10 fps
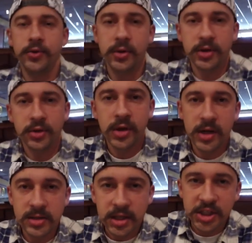doing a little
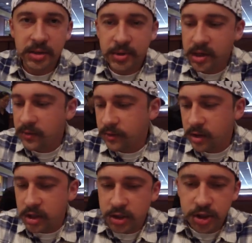uh, sashimi for
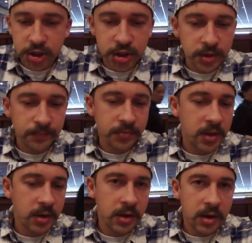lunch.
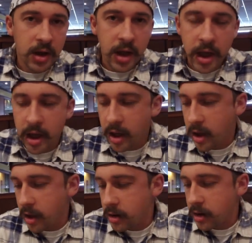
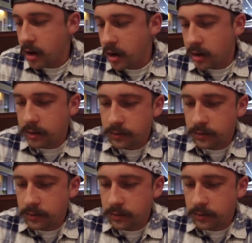And, uh,